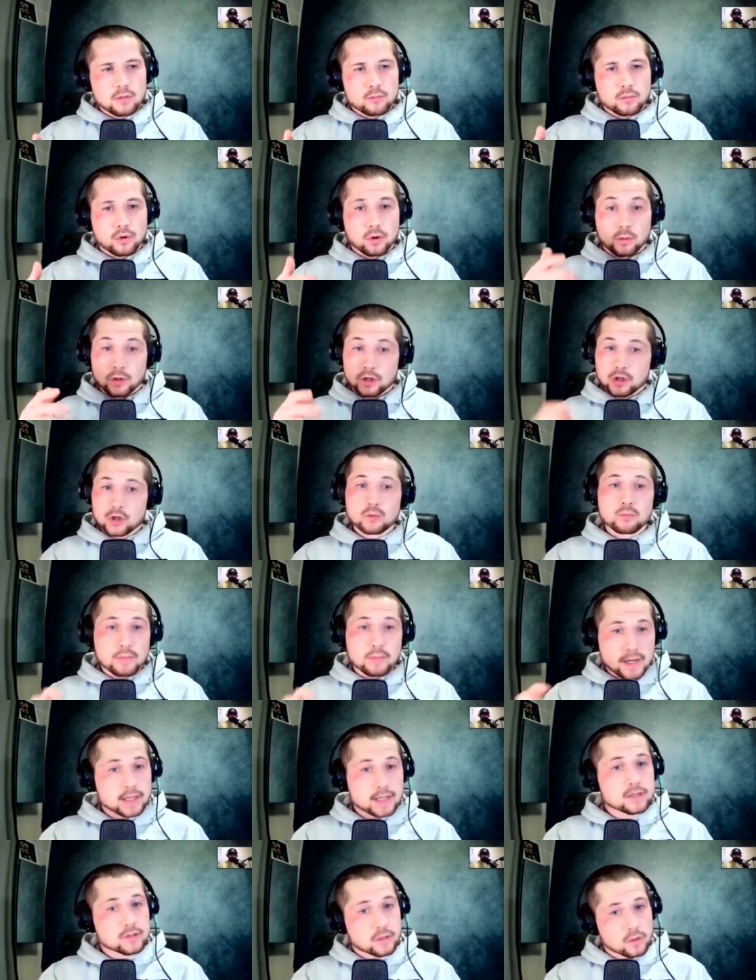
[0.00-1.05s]
But when you
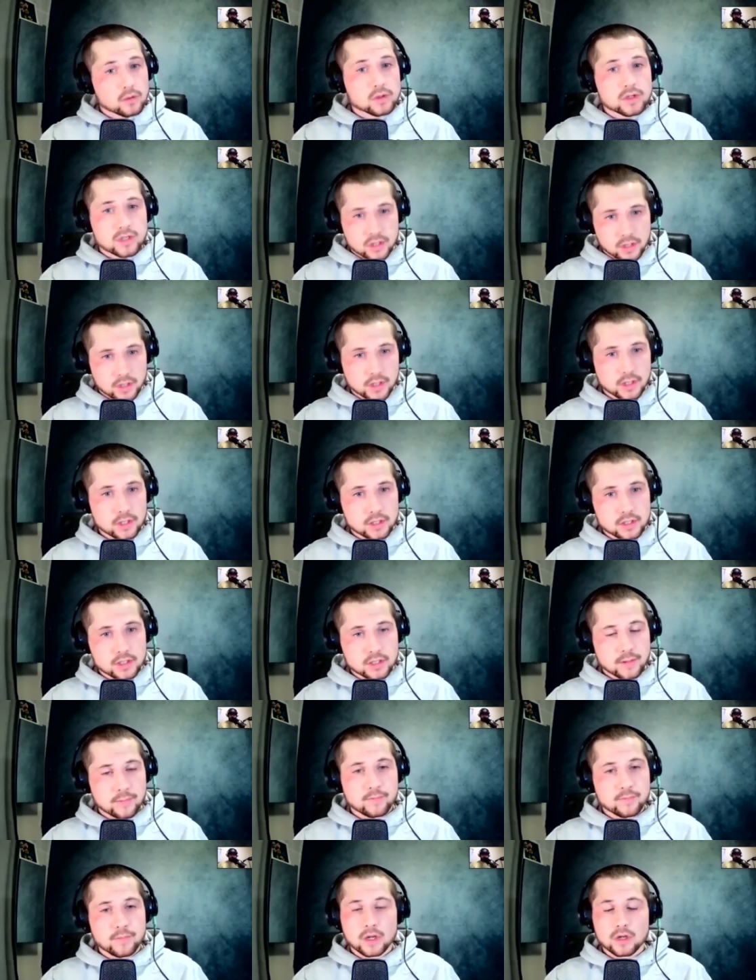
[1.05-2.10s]
mix those styles
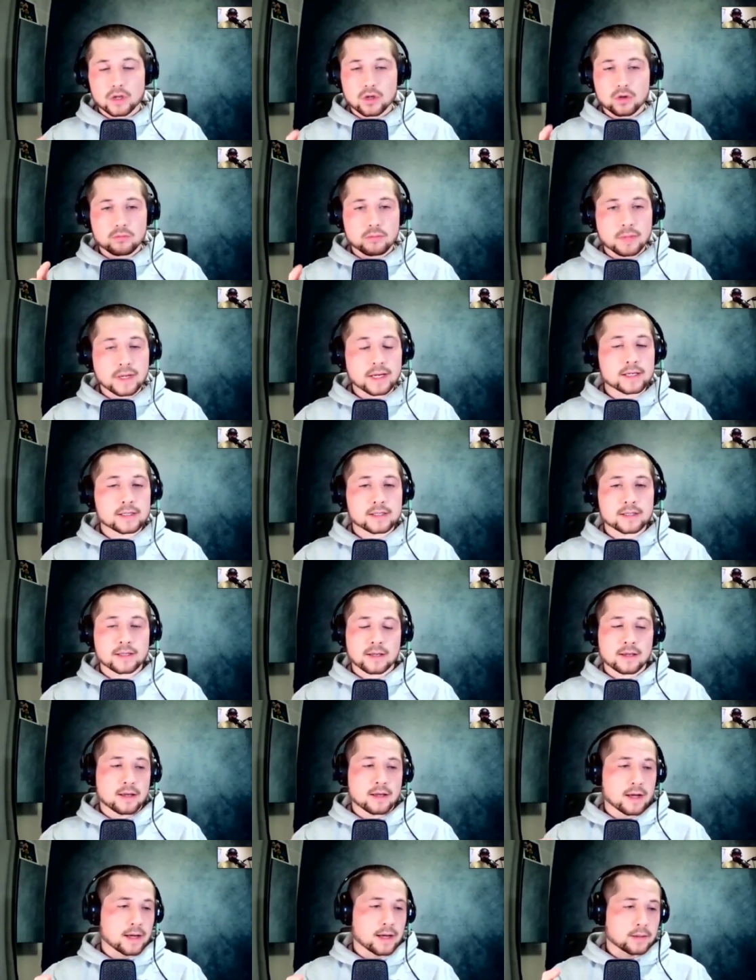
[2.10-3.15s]
and you mix the